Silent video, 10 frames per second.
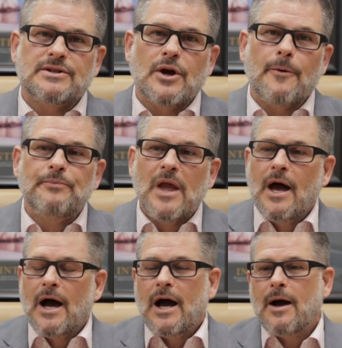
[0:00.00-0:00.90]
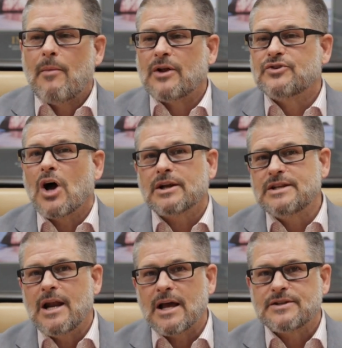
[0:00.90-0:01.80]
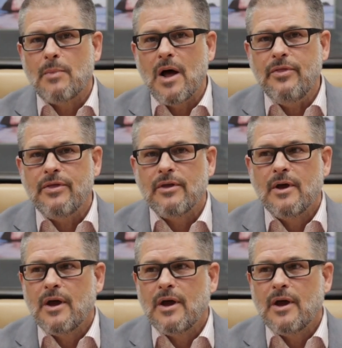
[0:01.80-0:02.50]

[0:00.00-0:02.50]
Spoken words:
So I'll talk to you next month.